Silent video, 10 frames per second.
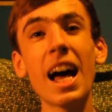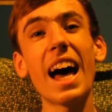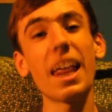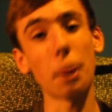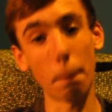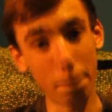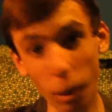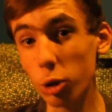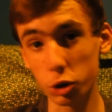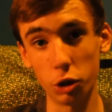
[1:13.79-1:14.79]
at the
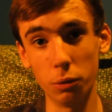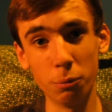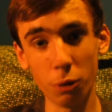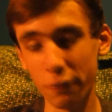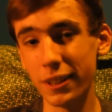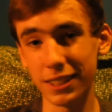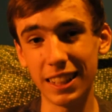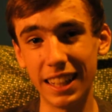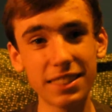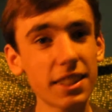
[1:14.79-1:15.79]
bottom of this
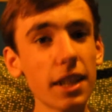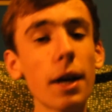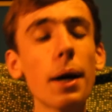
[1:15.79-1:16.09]
list,